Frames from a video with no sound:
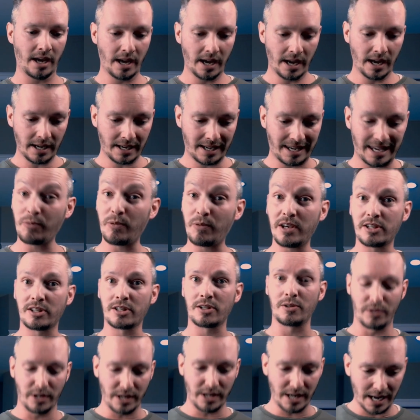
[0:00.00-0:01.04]
Kiwi
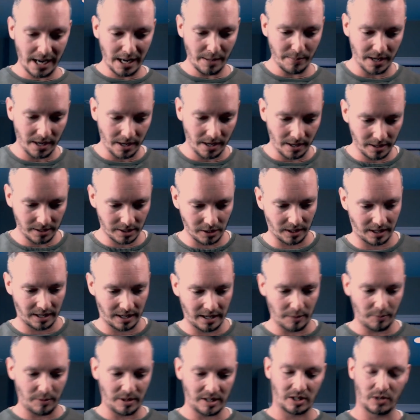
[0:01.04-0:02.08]
Tsunami. So the
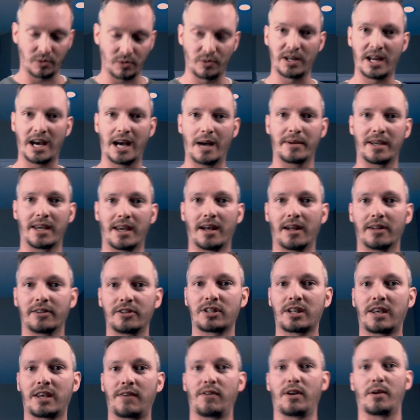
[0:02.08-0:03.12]
Kiwi Tsunami, I'll just
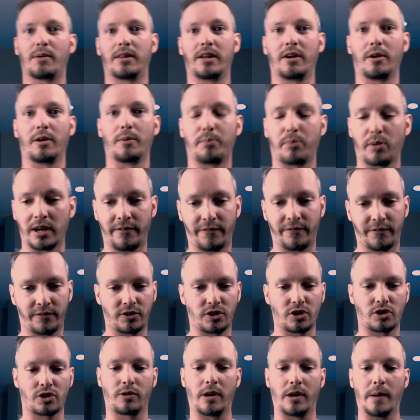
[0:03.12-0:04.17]
give you a little brief
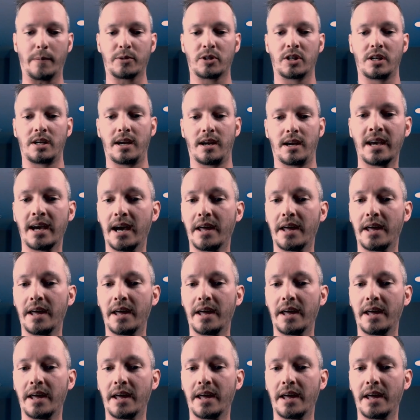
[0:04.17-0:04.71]
description here.